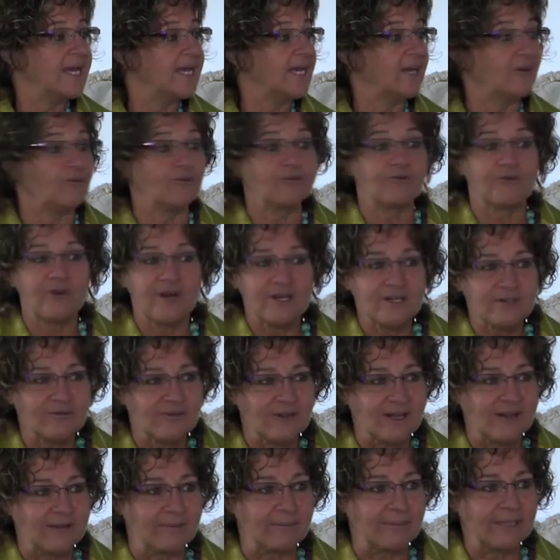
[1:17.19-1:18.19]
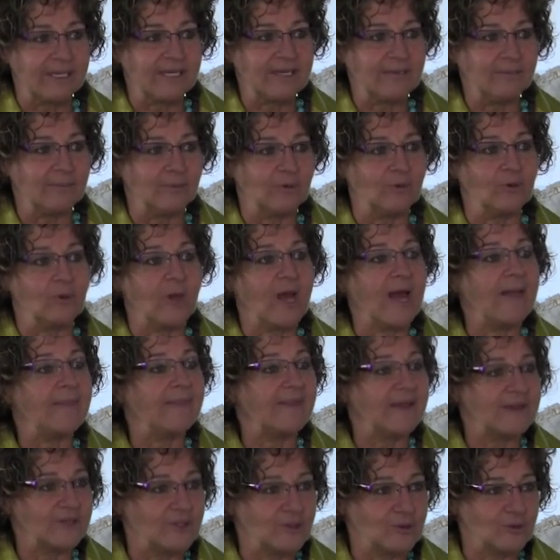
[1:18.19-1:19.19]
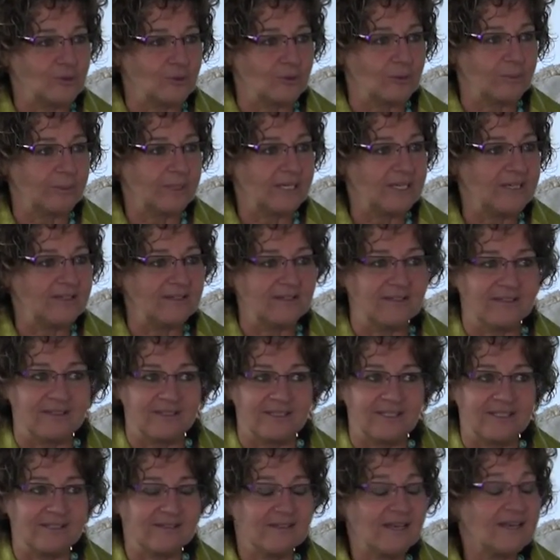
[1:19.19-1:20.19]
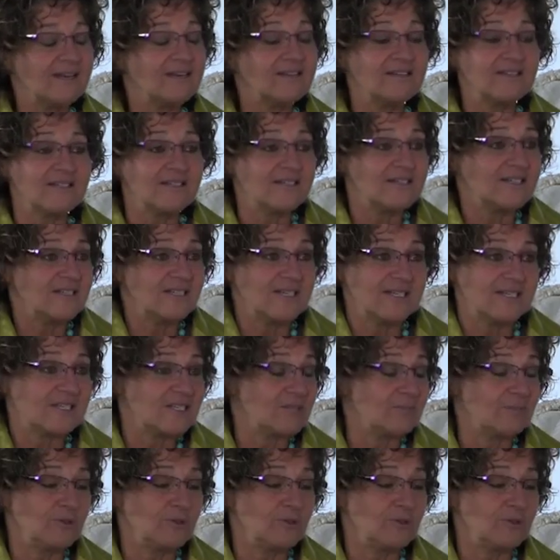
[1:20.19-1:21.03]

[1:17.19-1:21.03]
in front of other people and they do it repeatedly, that it's